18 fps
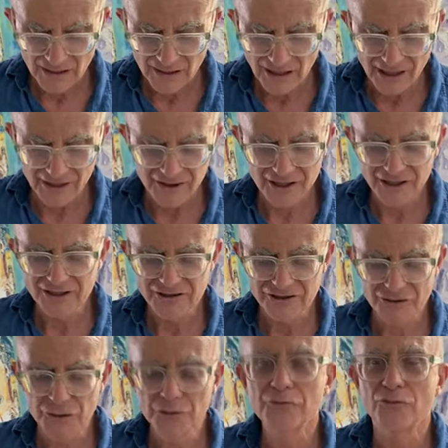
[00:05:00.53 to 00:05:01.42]
I think it's a
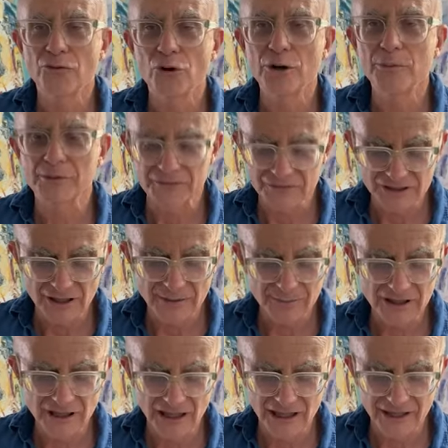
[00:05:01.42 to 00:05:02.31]
new form of
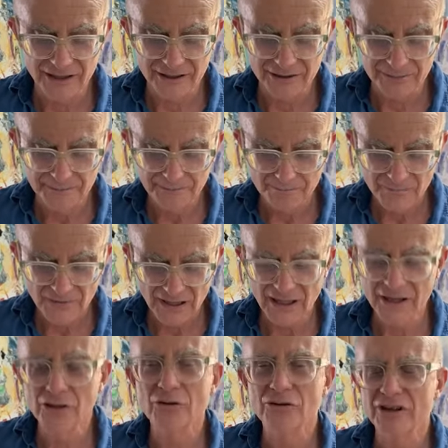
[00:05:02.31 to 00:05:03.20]
some kind.
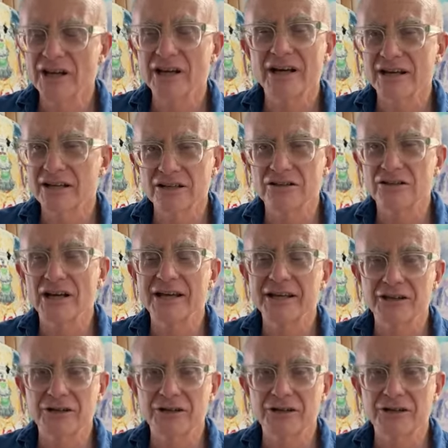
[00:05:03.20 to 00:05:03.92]
I don't think I could like